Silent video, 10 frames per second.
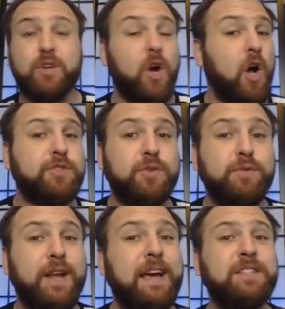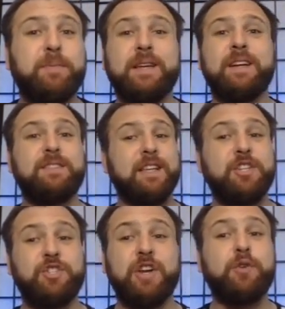also nice because they
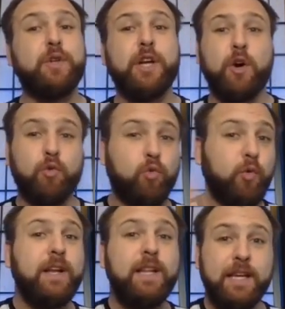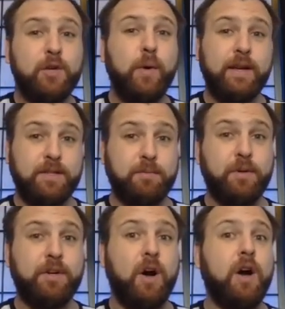generally are really quick to
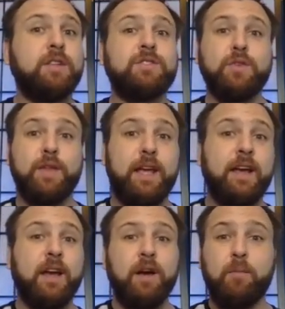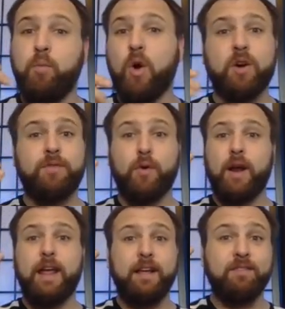put on, so they work for
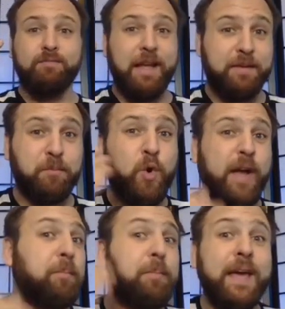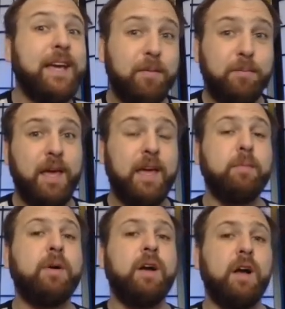a like quick pickup
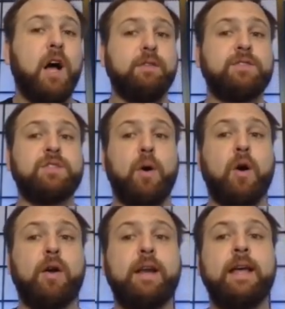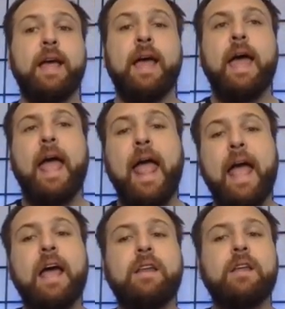game of sparring
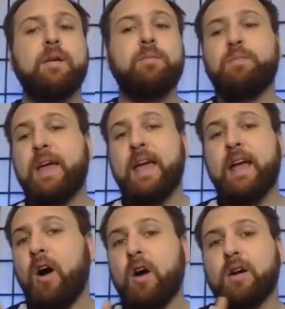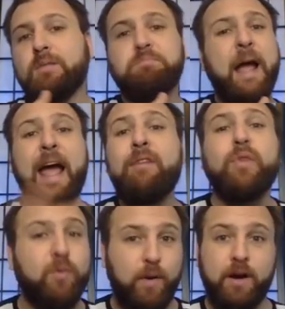and they are
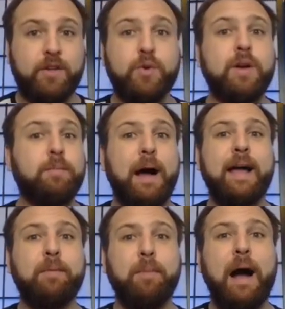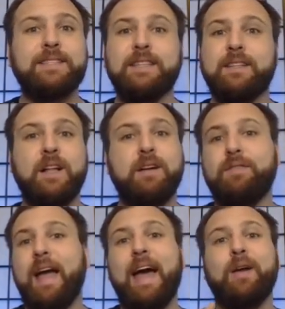everywhere. You can buy a boxing glove
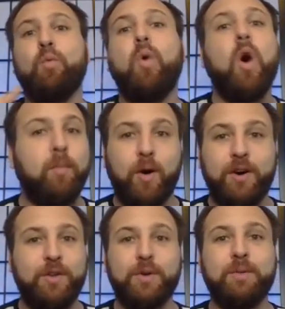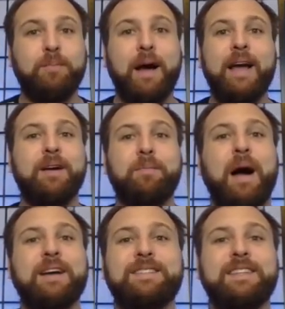at Walmart. You can buy a
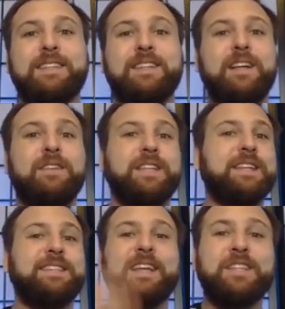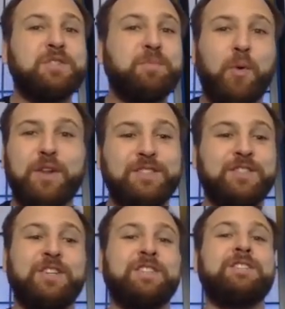boxing gloves at Dick's Sporting
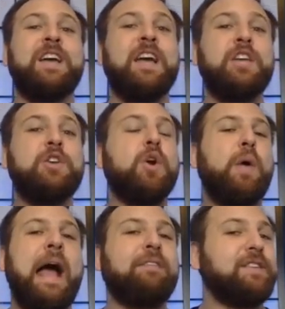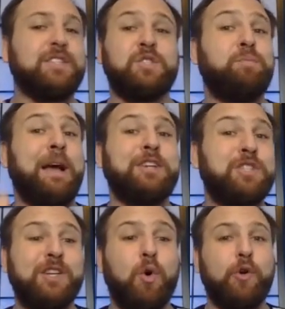Goods. You don't have to
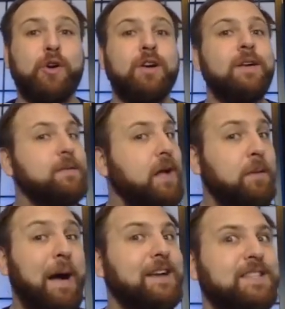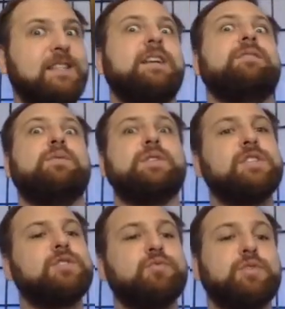specially order a boxing glove, which
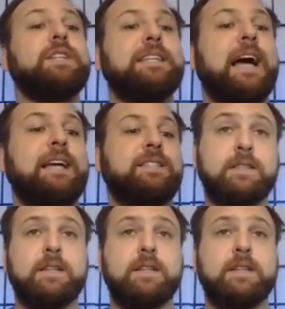is really nice.